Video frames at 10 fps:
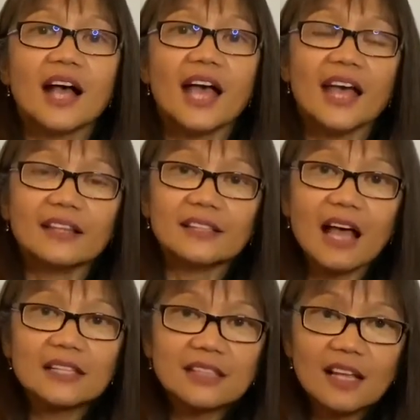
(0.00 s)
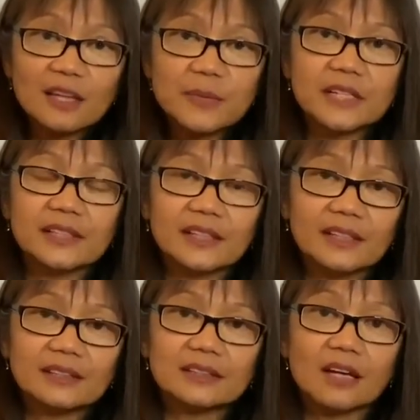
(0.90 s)
And the last element
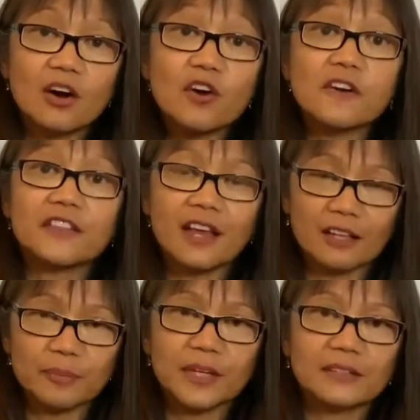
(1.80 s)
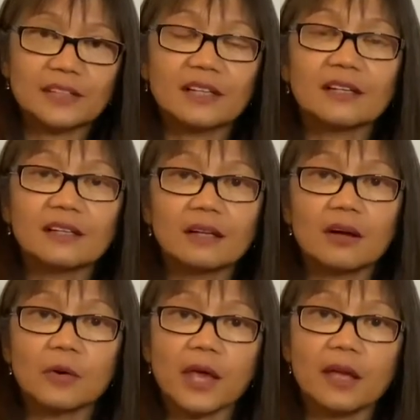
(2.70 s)
is the earth element.
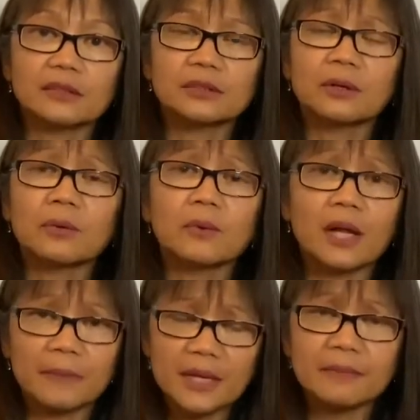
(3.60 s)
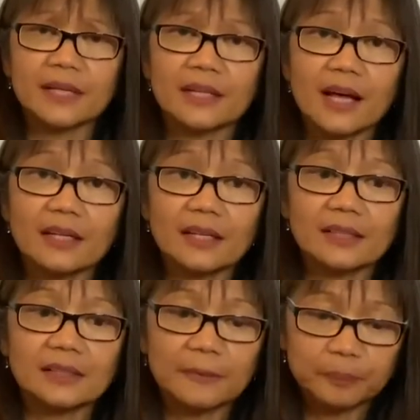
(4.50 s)
Okay, so what I mean by that
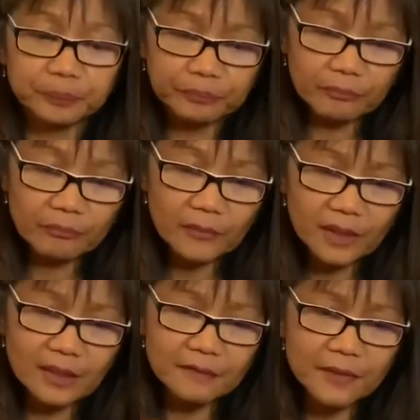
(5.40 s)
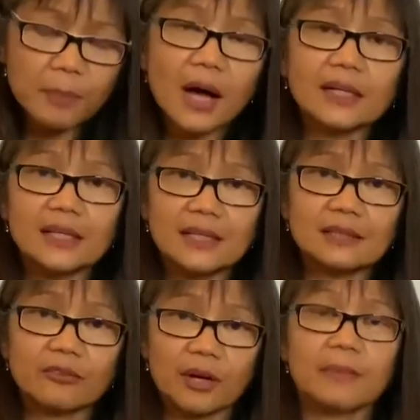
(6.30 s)
is, if a body is
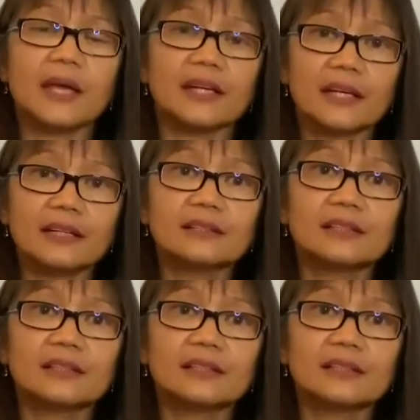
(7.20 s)
cremated,